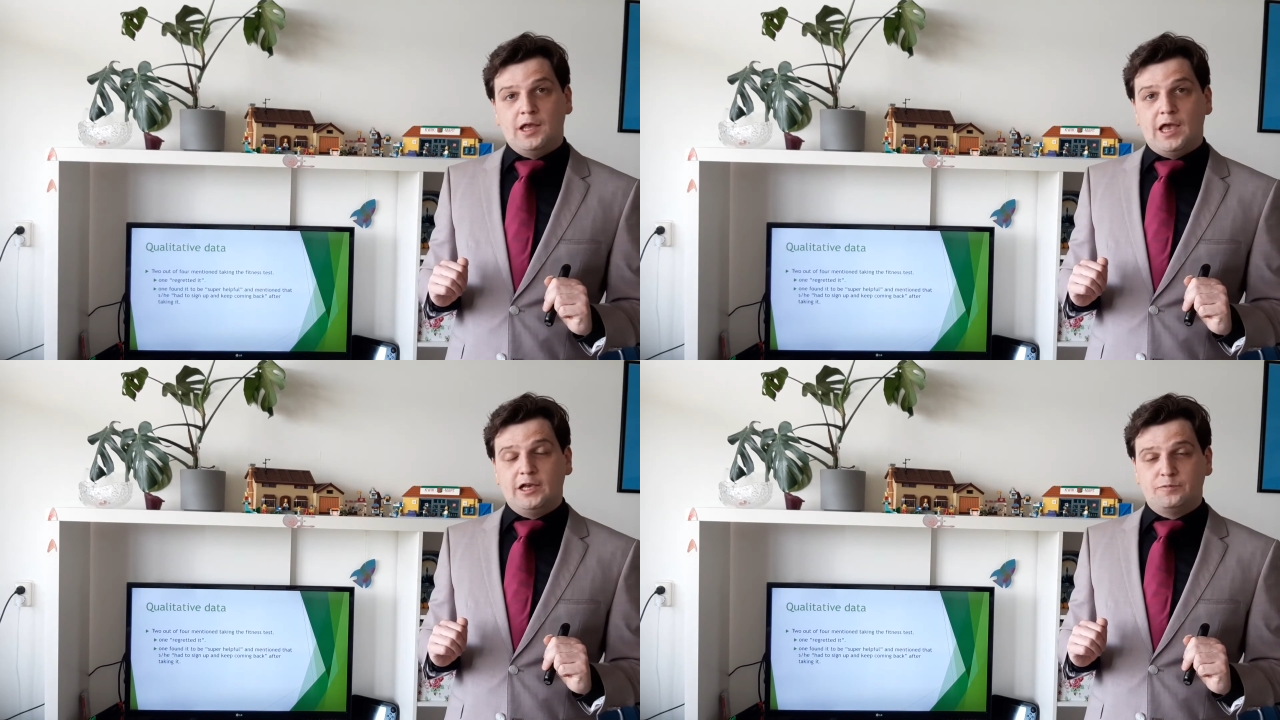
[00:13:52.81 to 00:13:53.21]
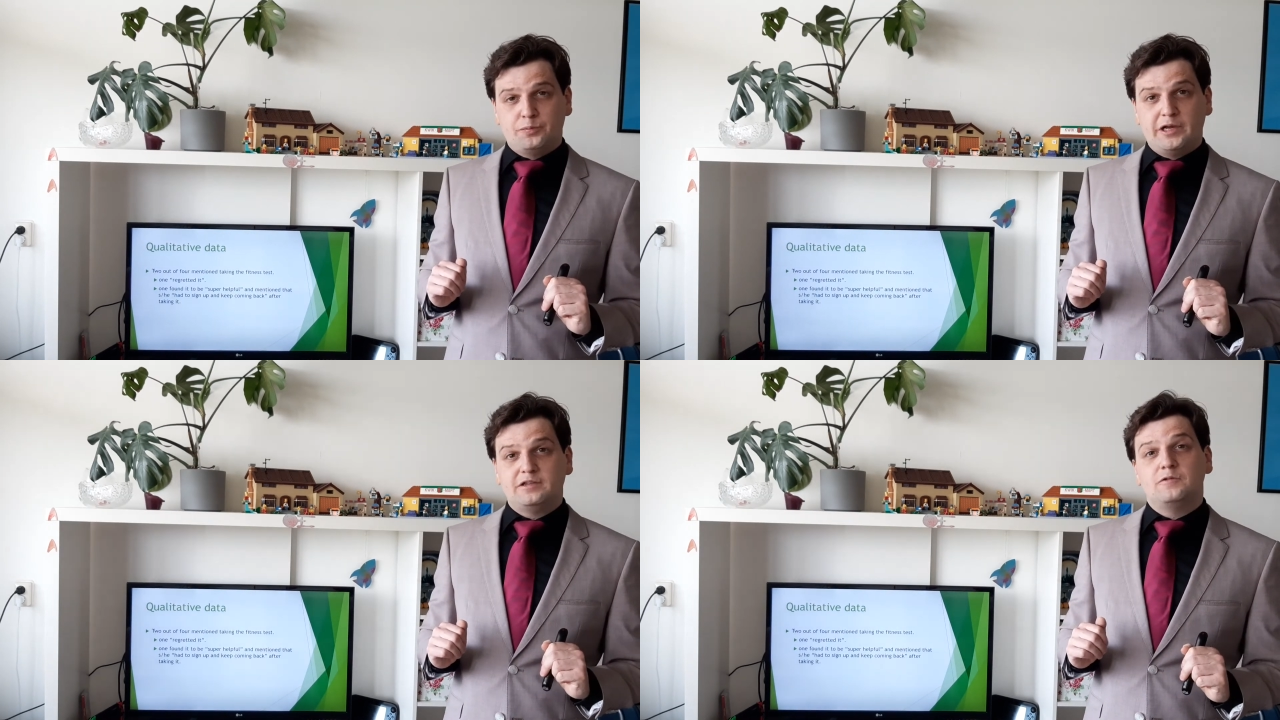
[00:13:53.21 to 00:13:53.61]

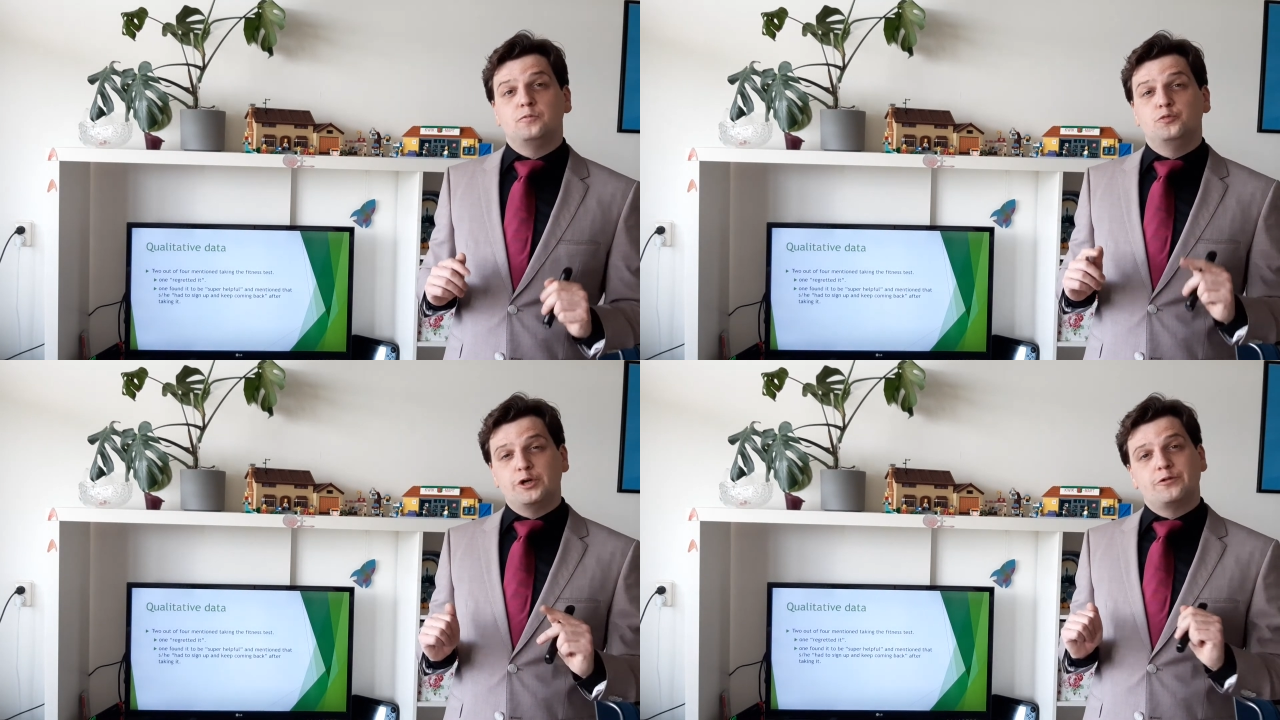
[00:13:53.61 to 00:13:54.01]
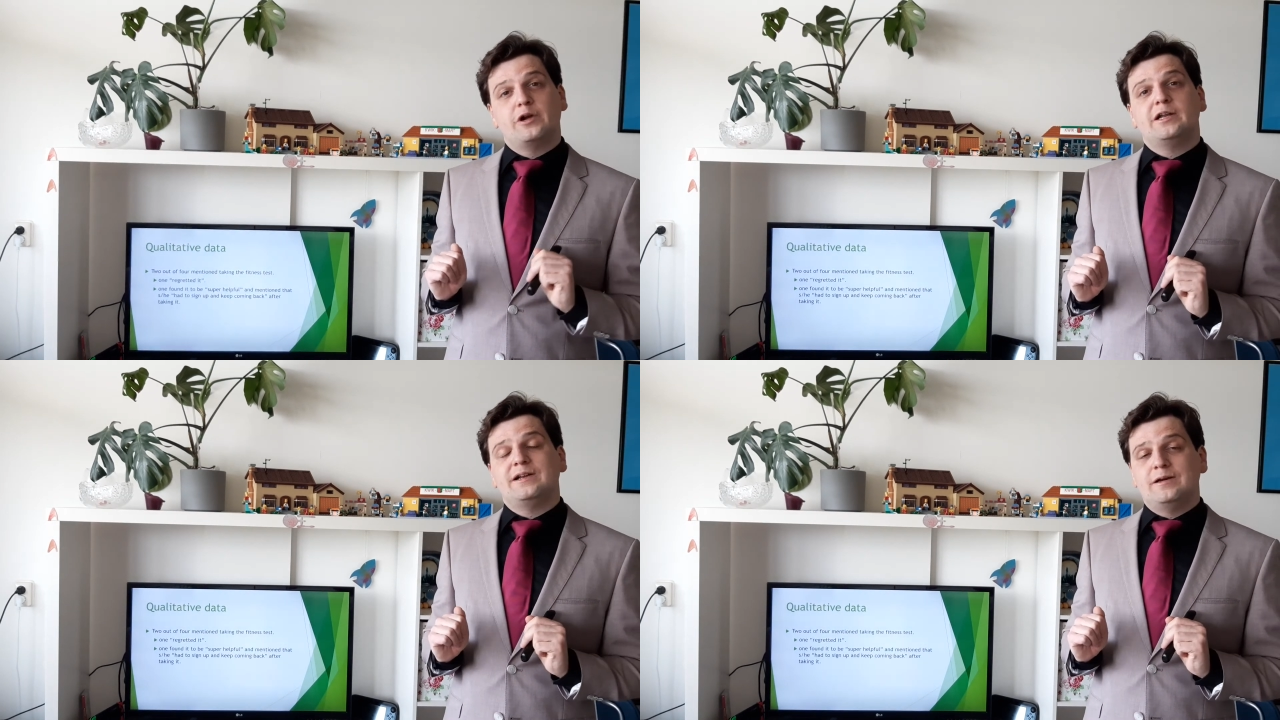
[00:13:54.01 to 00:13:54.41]
expressed
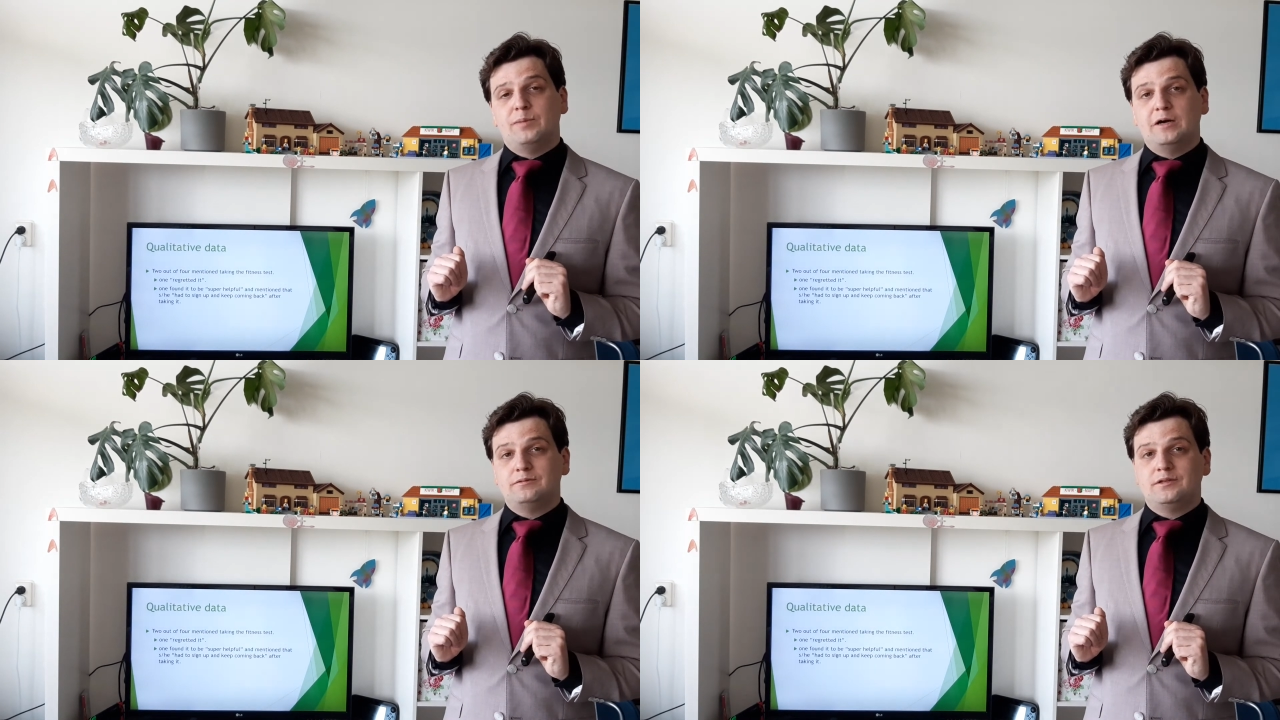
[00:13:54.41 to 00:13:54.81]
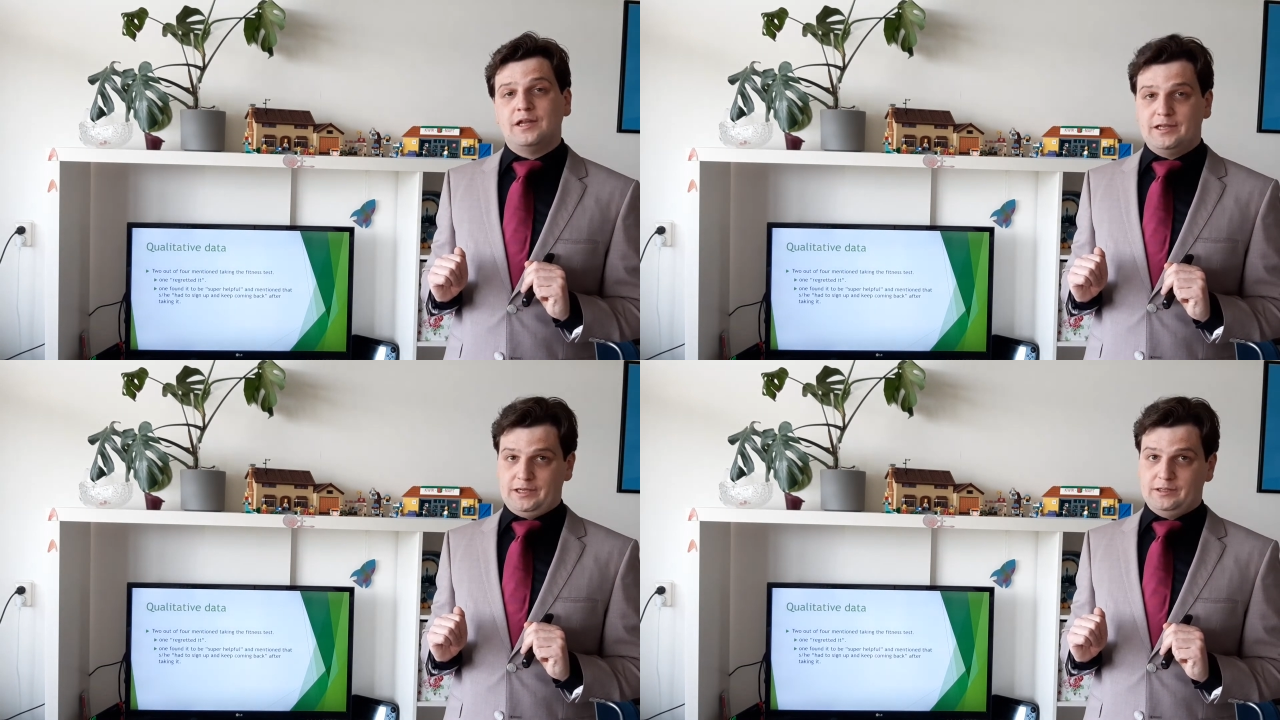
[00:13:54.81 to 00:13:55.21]
regret about
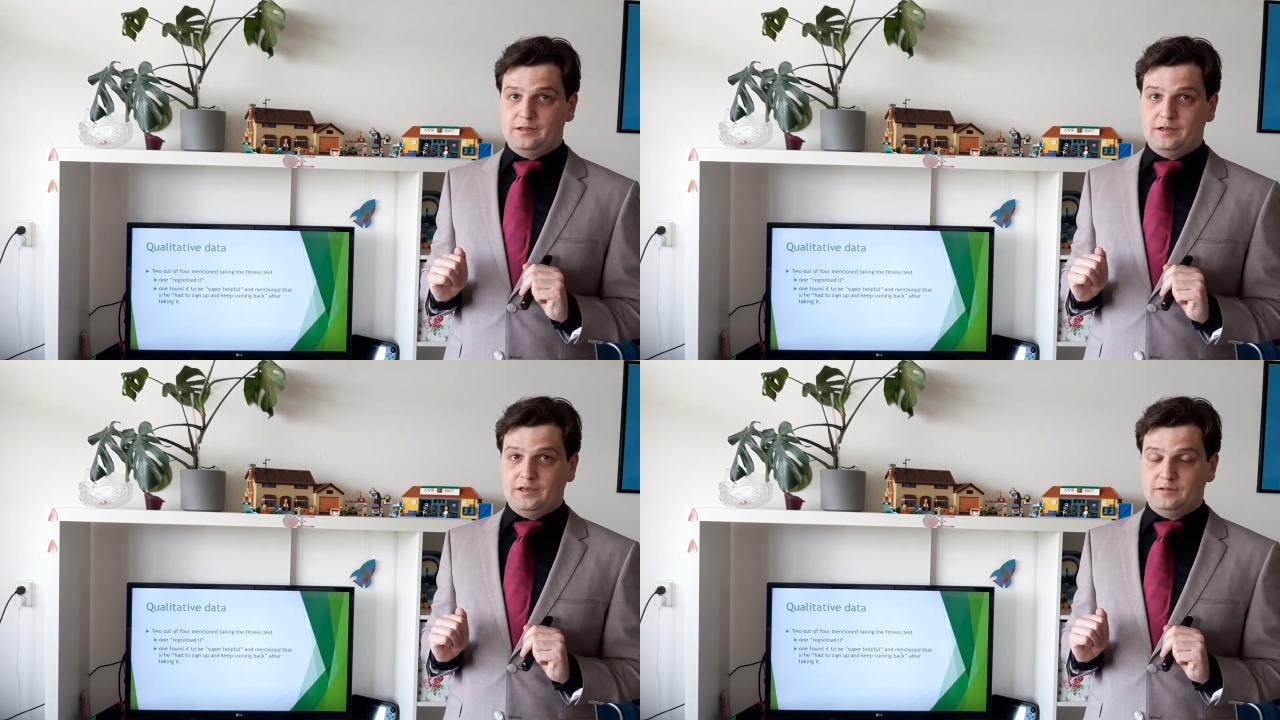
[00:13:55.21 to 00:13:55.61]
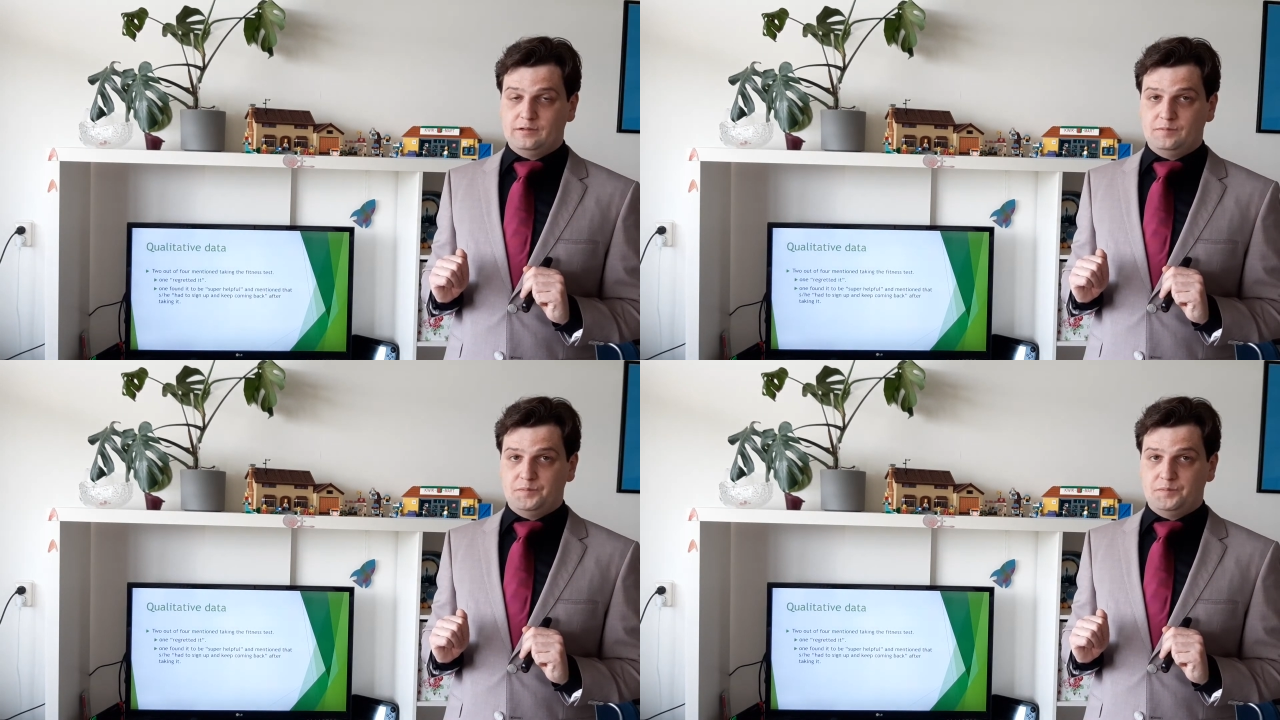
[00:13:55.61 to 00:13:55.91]
taking the test.